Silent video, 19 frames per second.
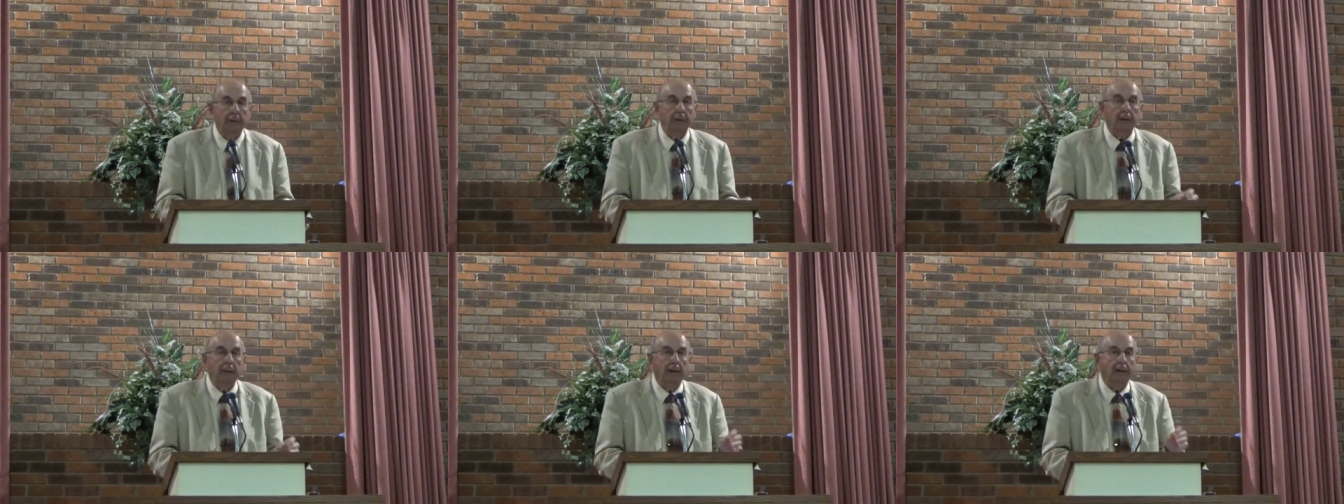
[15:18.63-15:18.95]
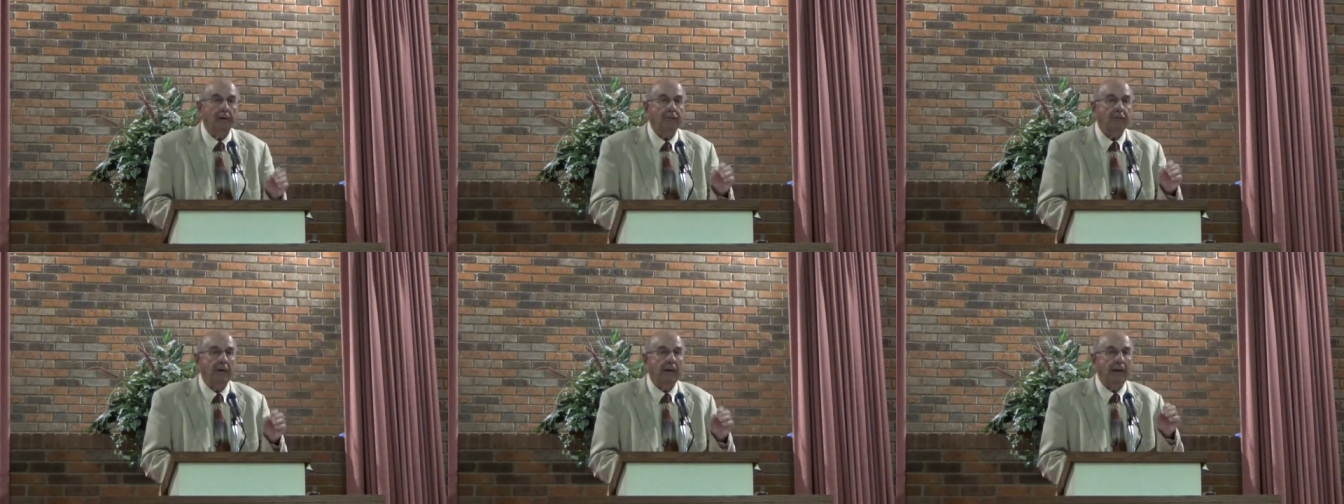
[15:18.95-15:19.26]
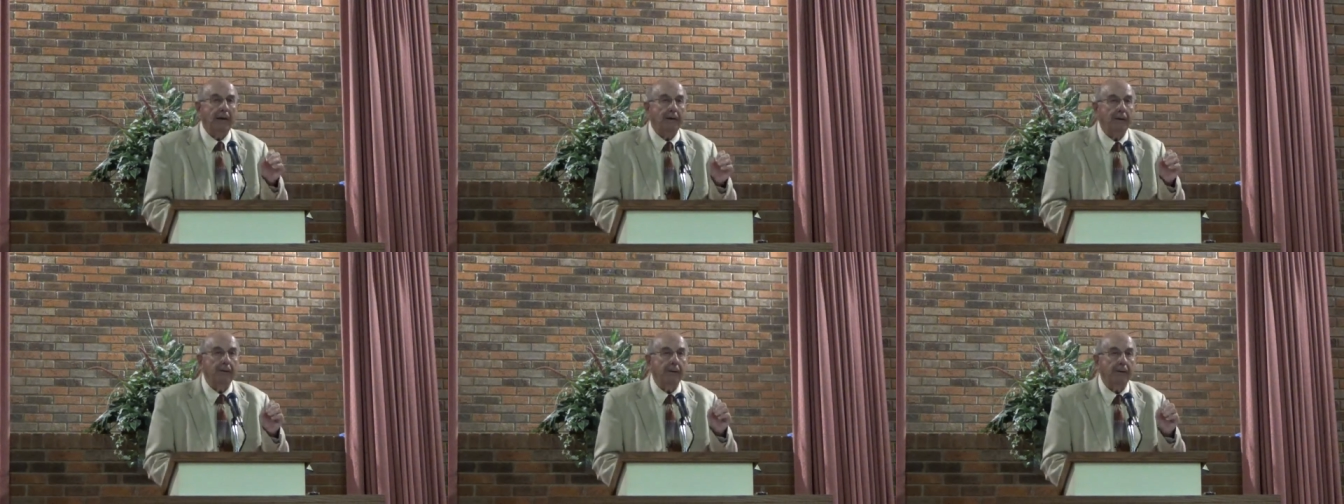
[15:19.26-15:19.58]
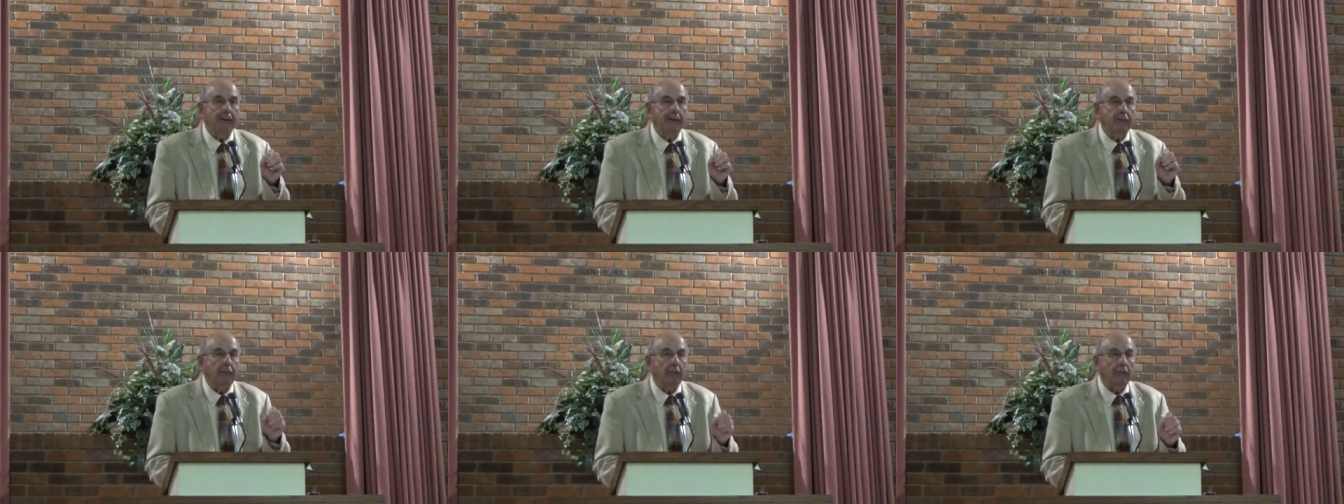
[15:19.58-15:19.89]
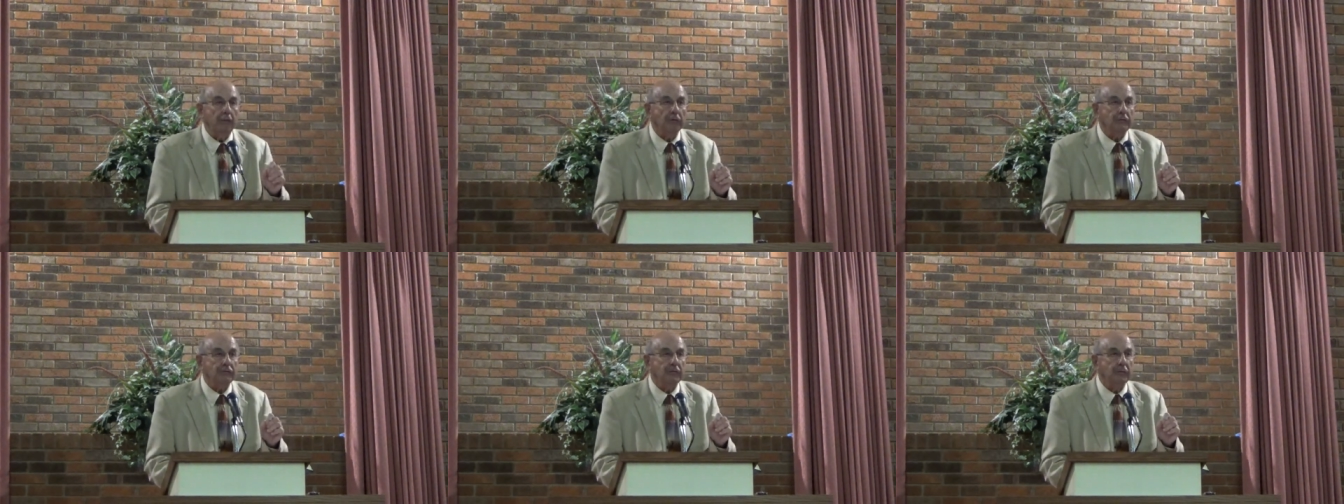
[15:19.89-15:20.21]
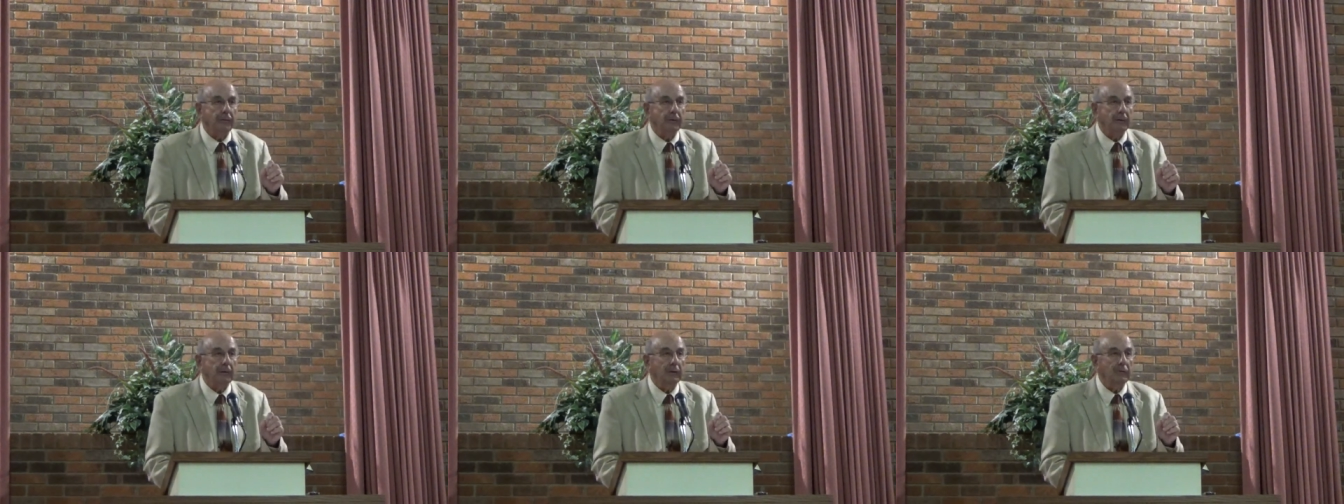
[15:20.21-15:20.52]
Now let's add another verse
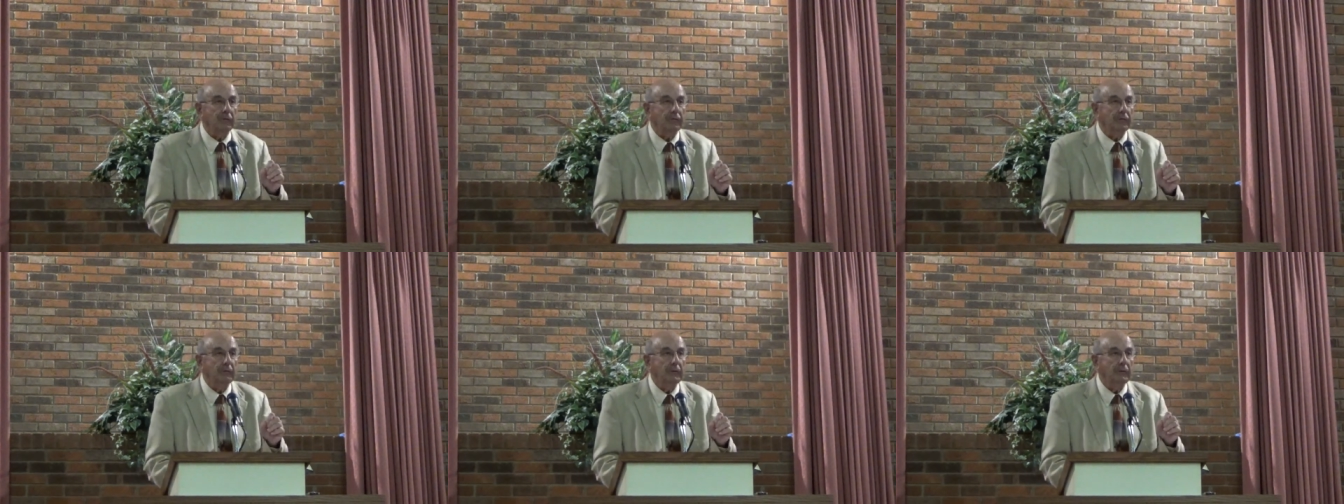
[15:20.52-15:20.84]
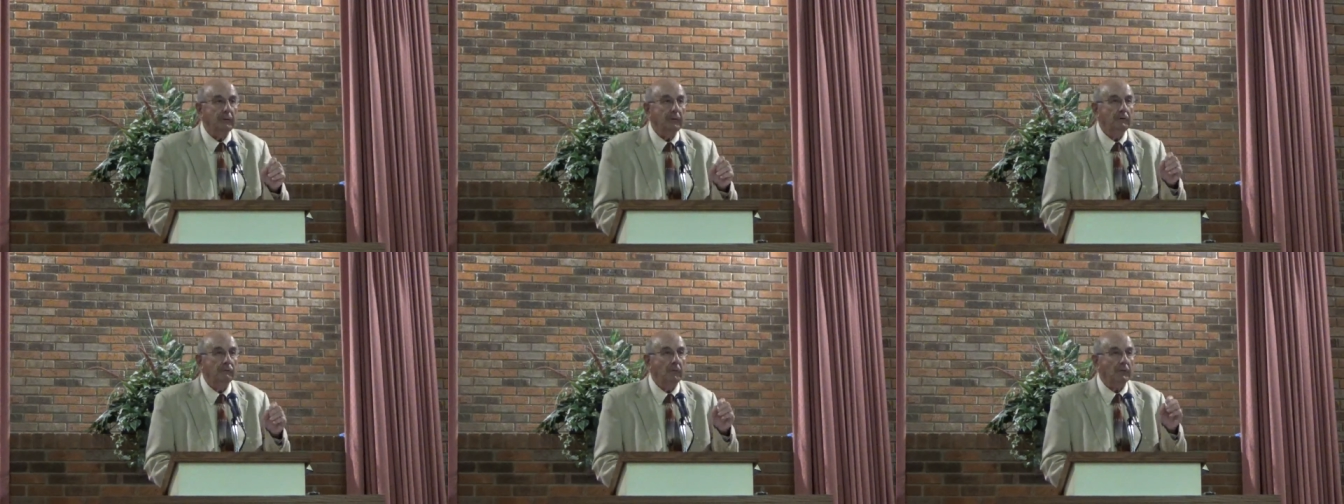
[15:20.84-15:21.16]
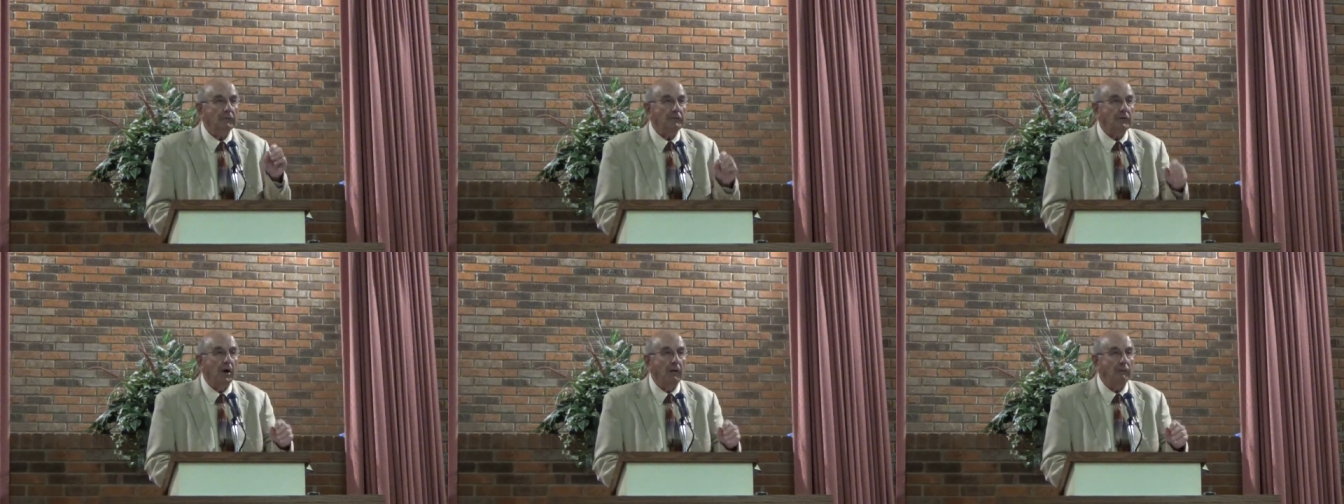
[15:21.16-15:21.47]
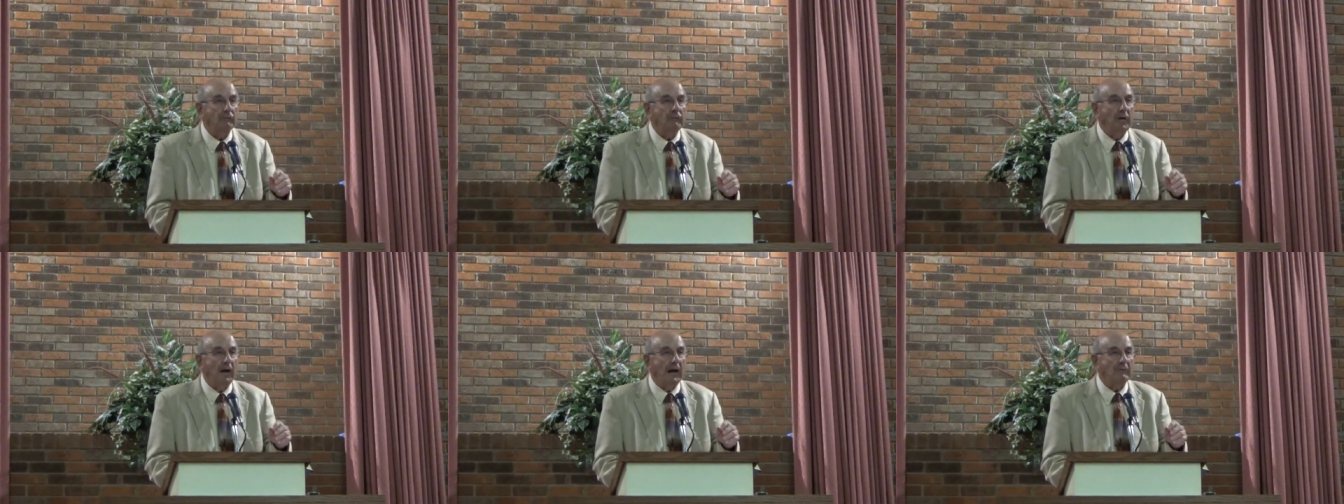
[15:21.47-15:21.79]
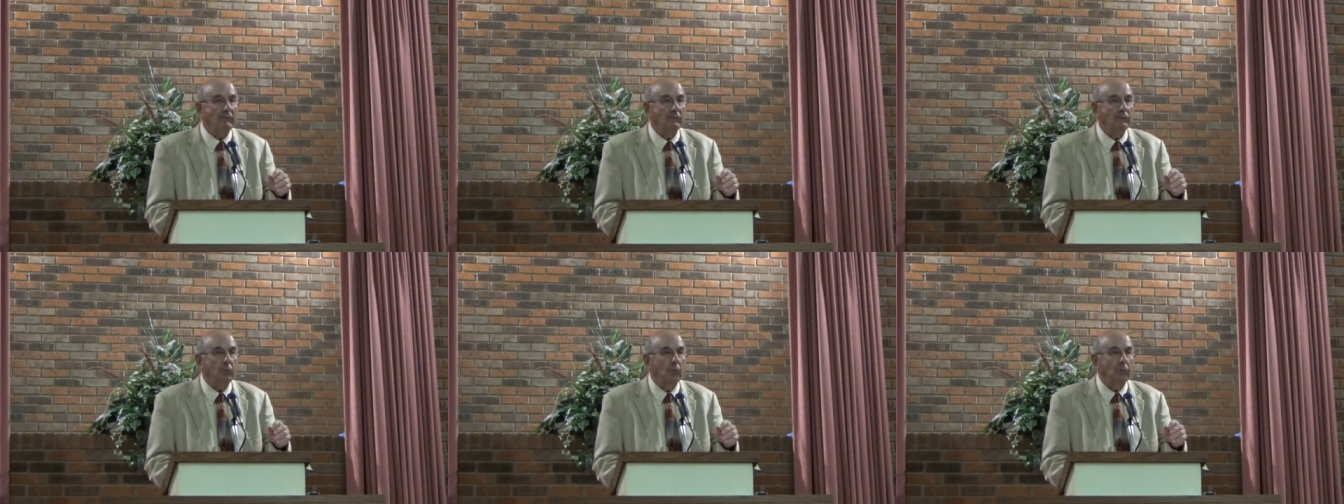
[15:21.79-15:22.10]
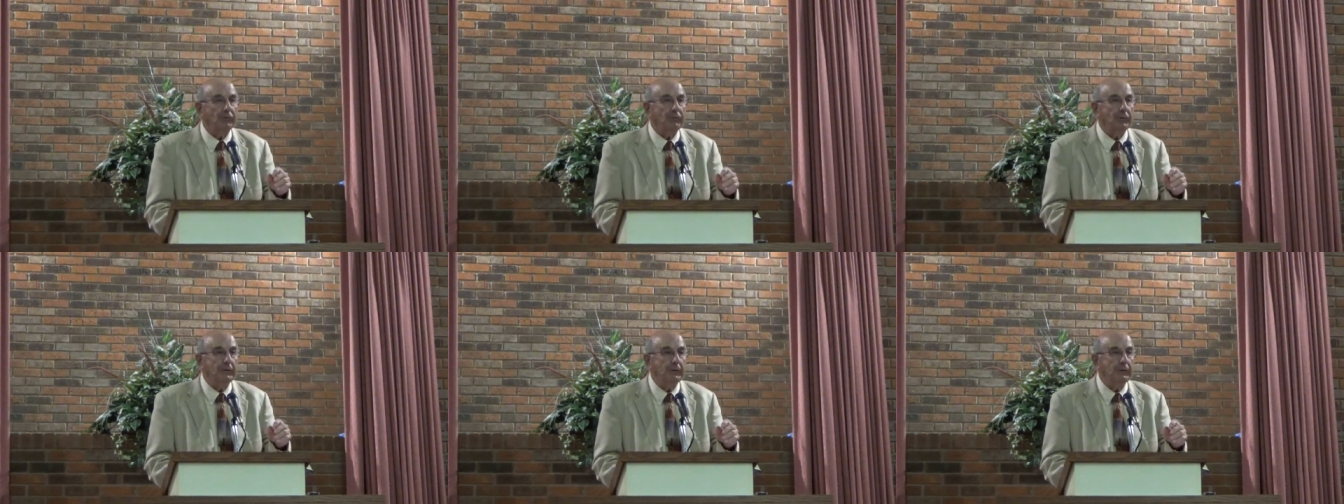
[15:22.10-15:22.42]
to this. 1 John 5 and
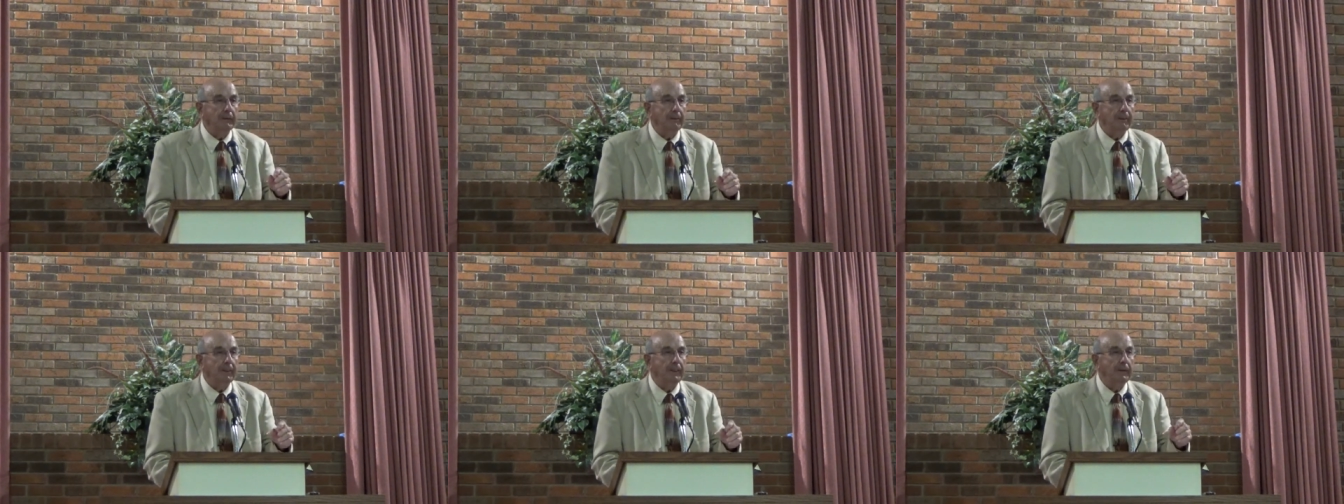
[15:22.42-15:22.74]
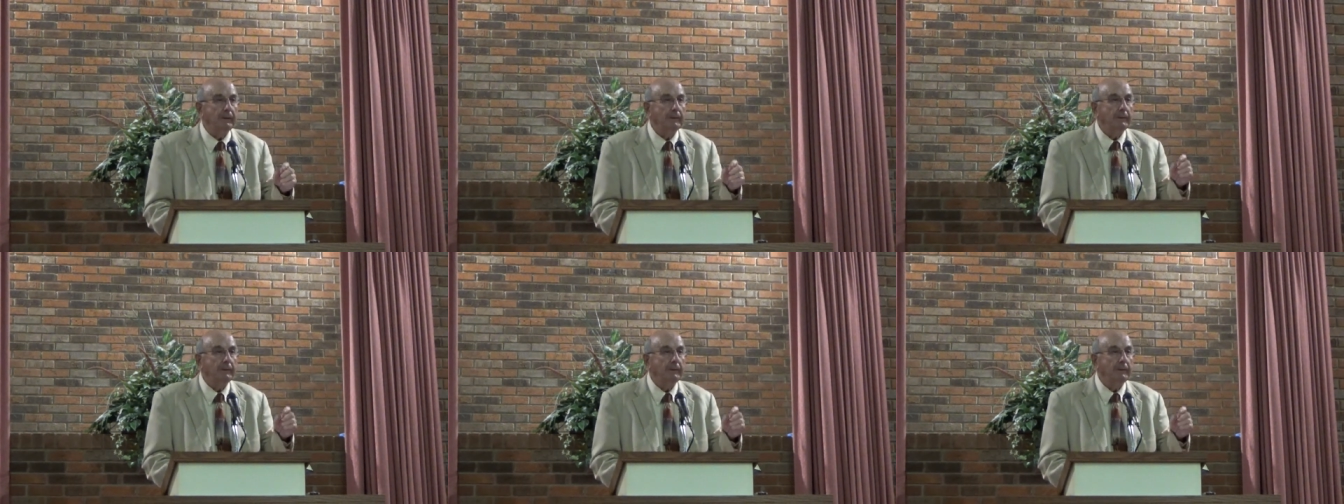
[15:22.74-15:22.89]
14.